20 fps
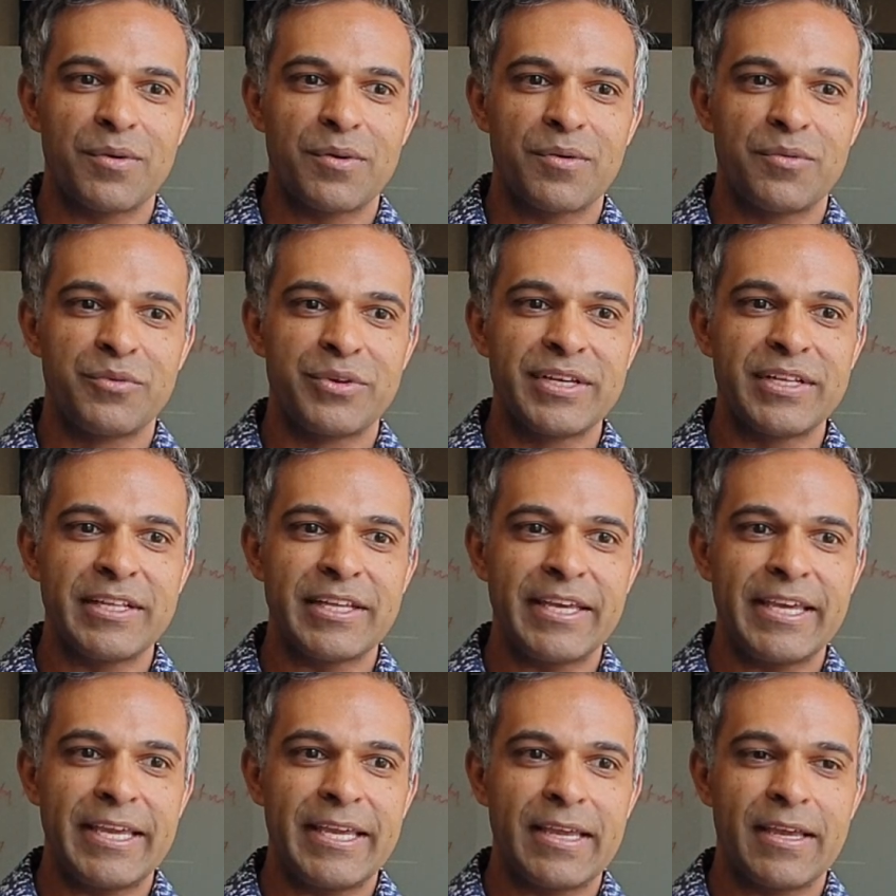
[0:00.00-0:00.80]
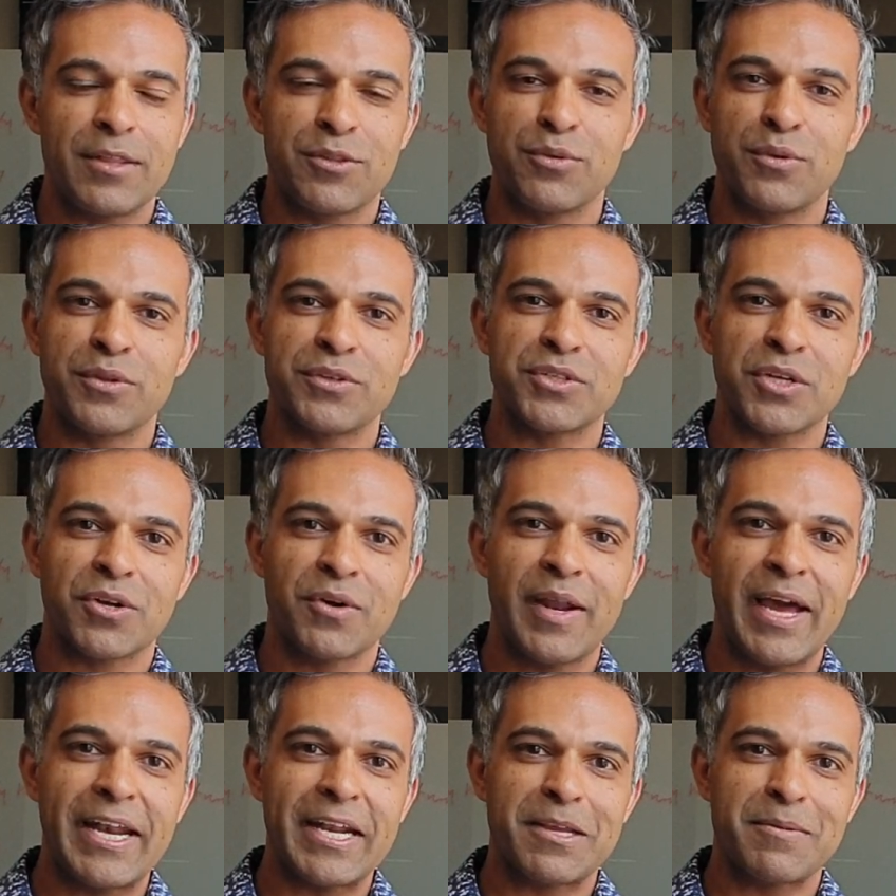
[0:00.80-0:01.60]
really through the
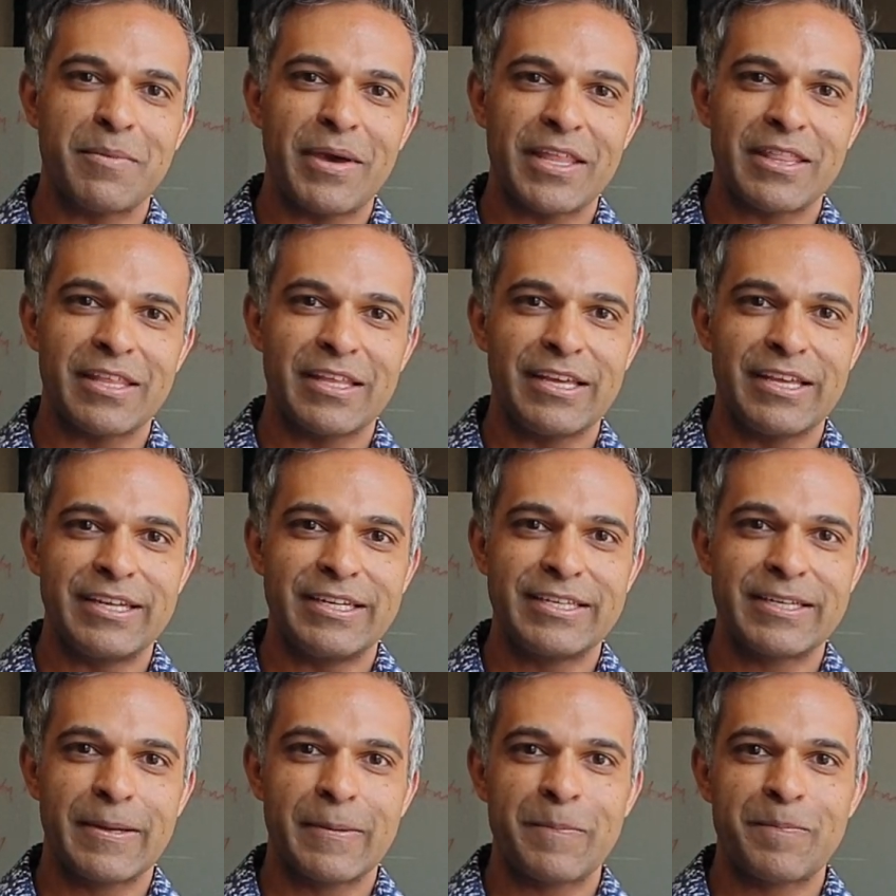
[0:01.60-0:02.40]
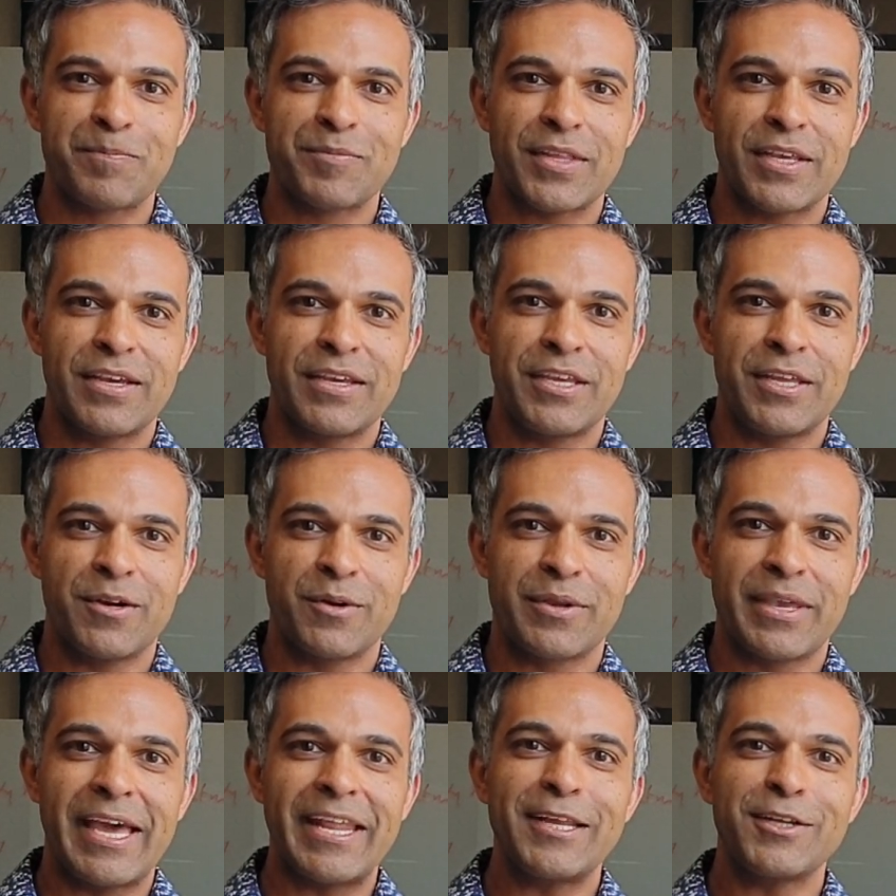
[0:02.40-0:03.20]
Socratic method
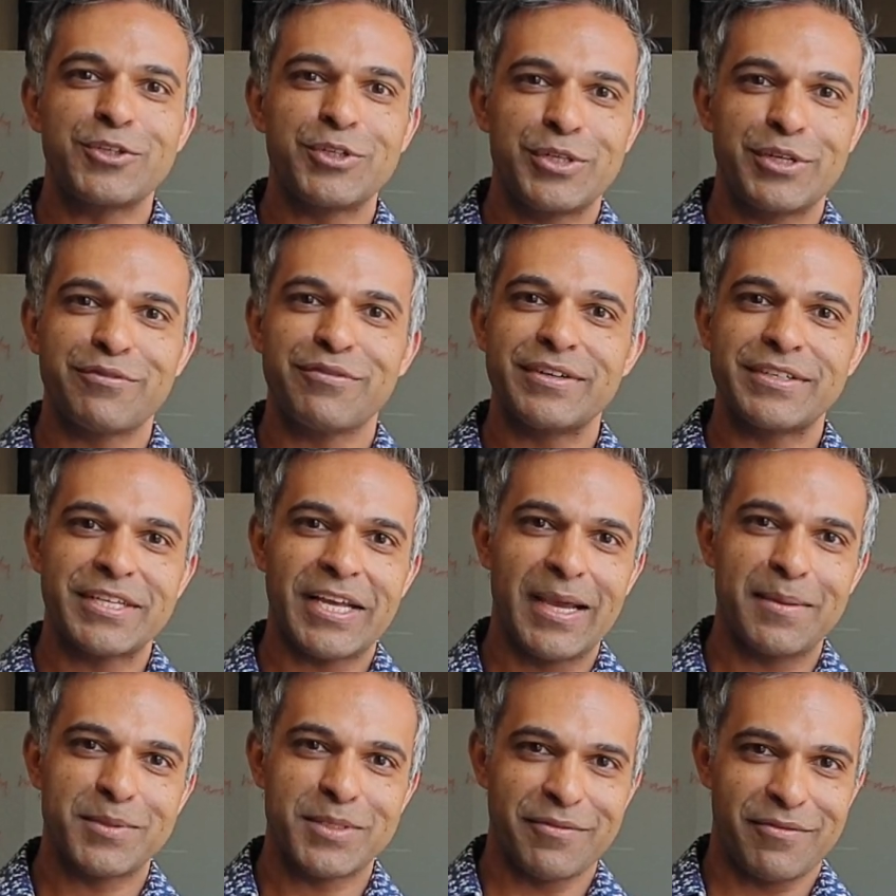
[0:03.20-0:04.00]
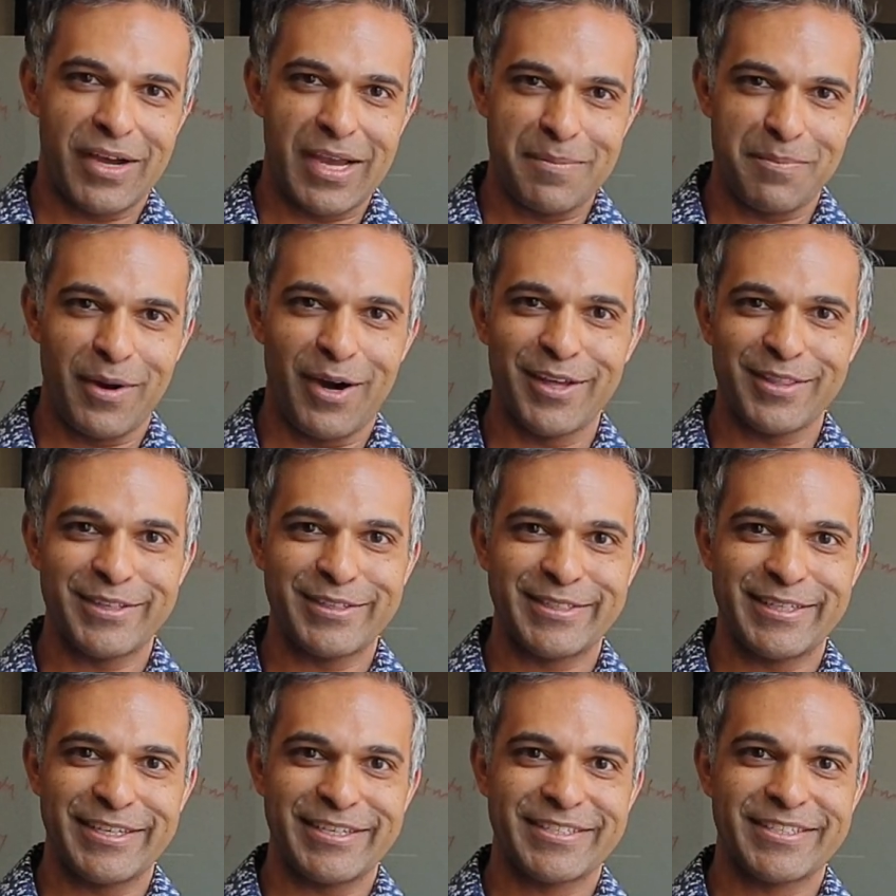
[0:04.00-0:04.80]
getting to different types of
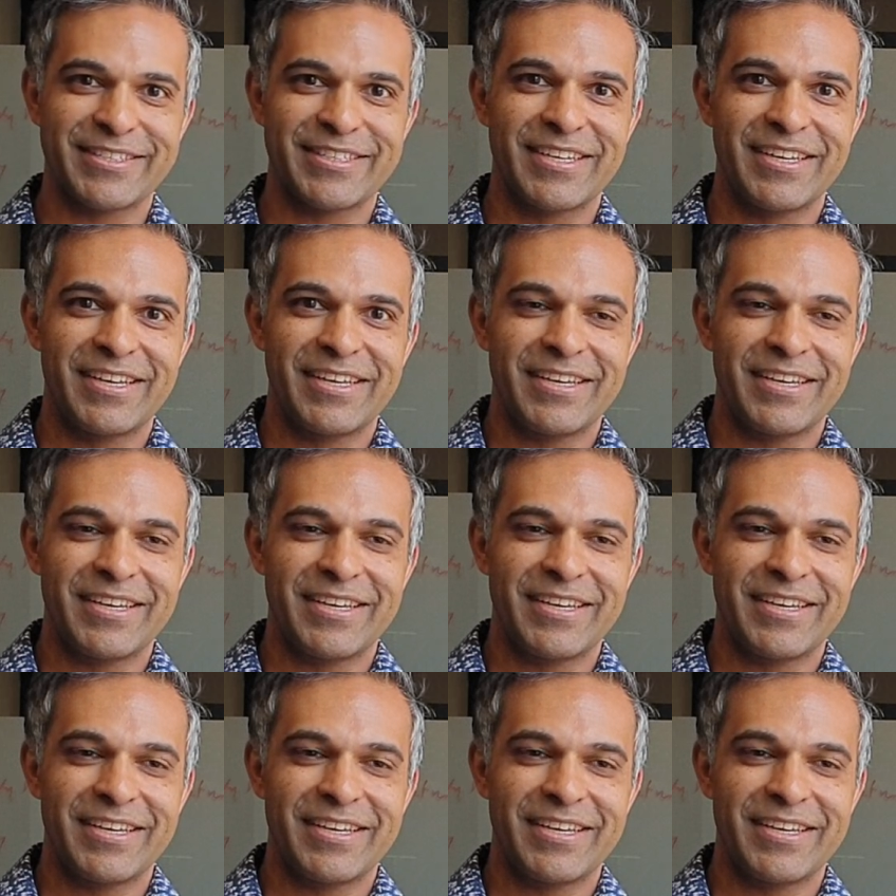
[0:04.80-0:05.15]
hypothesis.